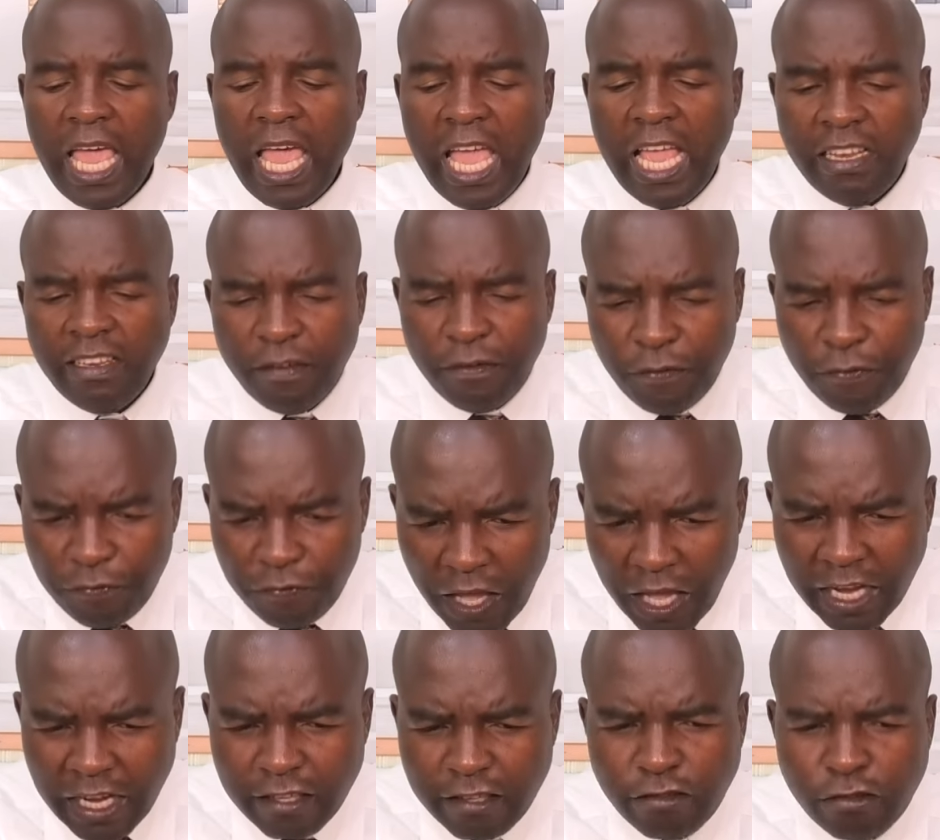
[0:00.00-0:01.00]
And
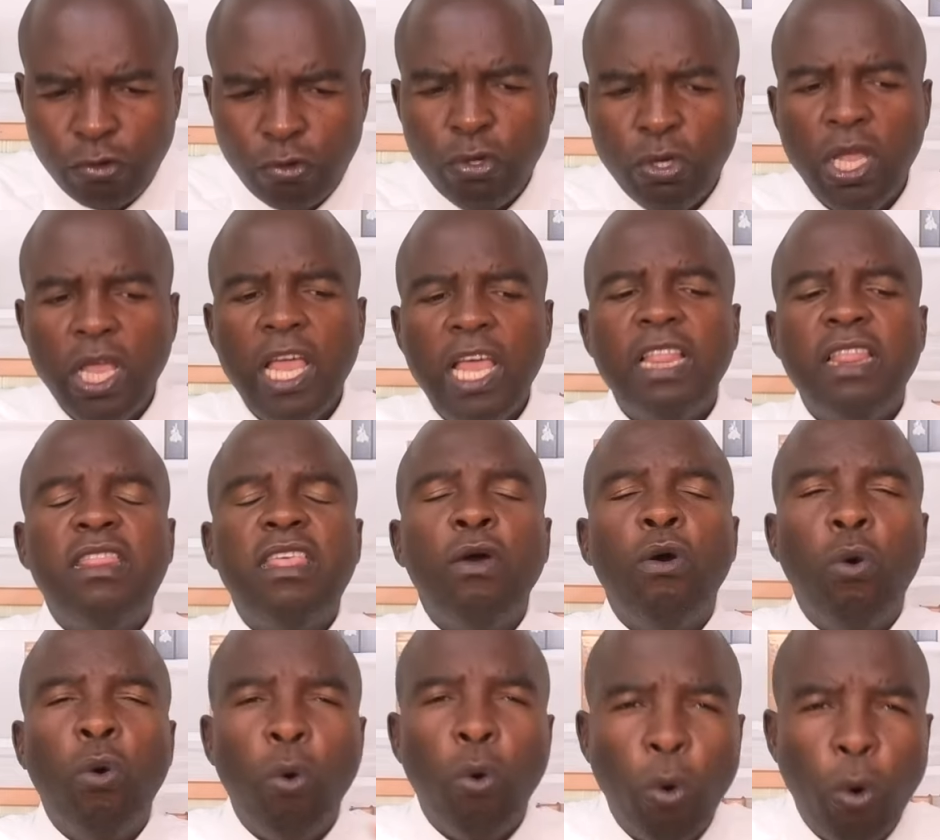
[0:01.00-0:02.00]
very soon, the
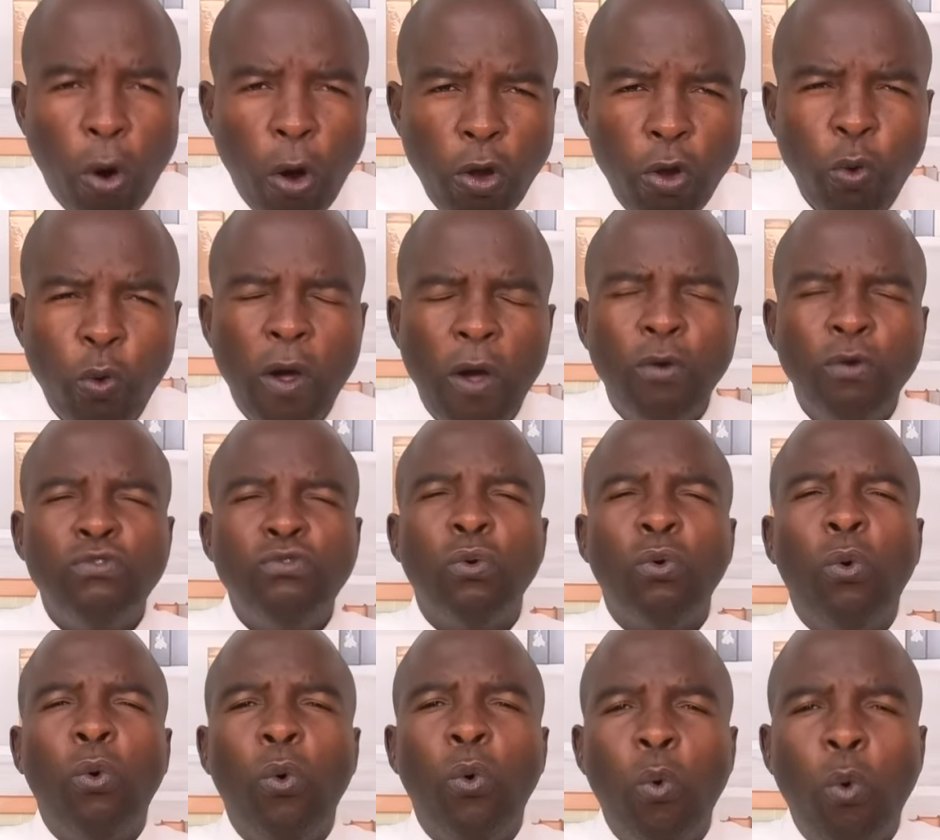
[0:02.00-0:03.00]
whole world
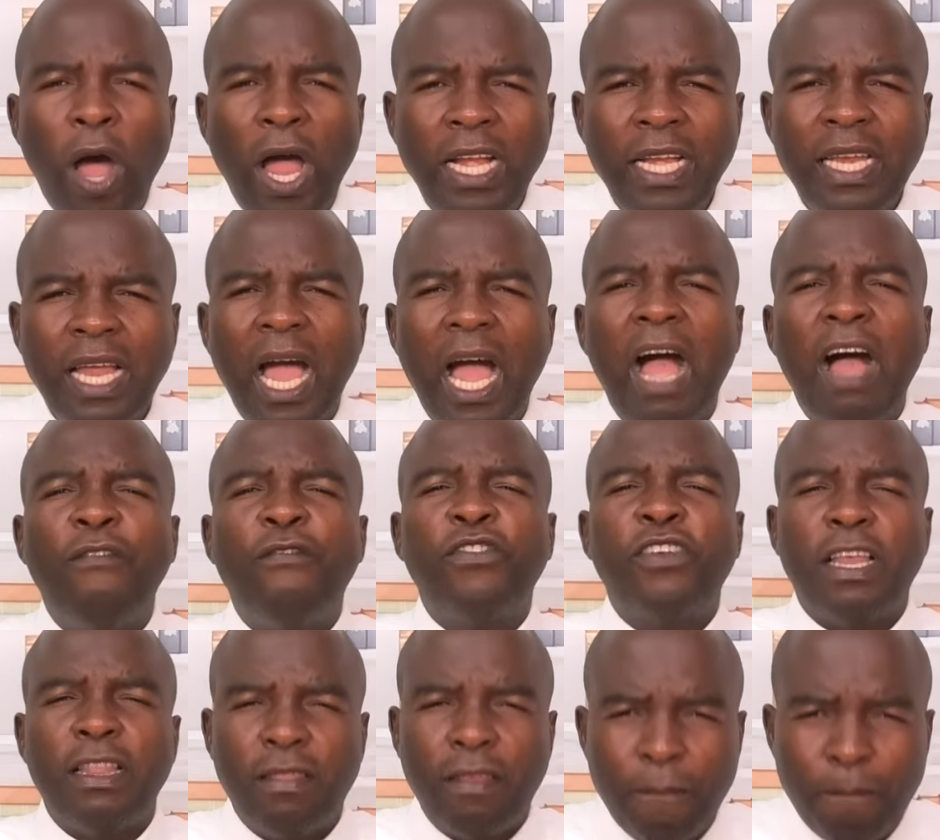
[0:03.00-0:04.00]
will wander
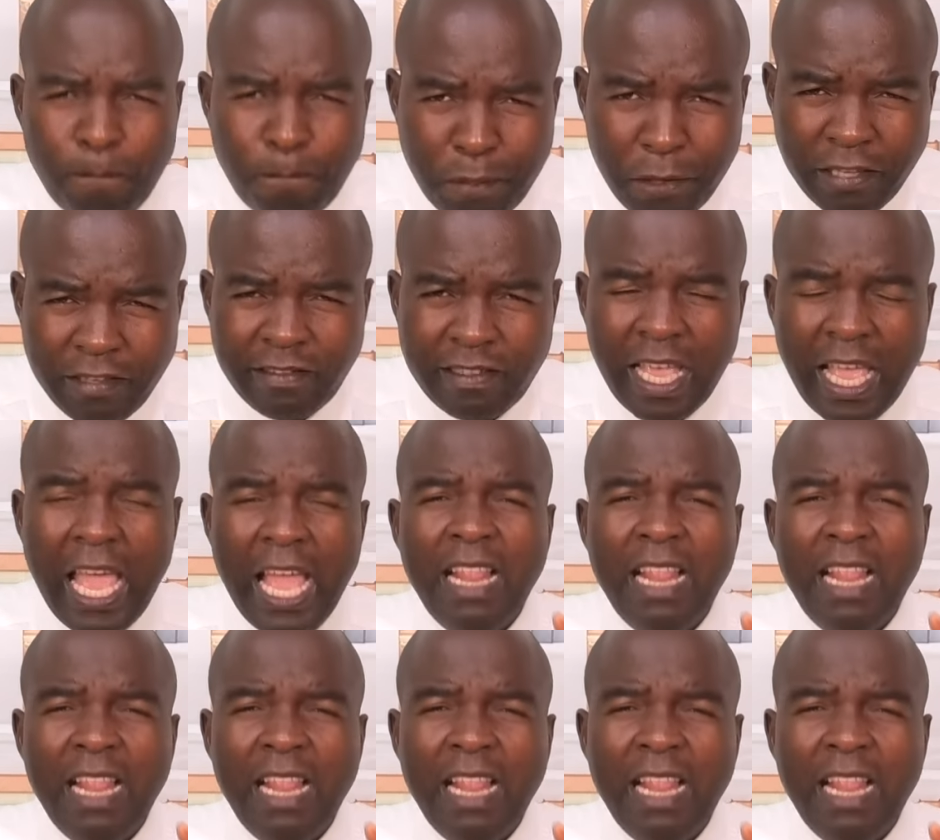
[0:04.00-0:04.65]
after the beast,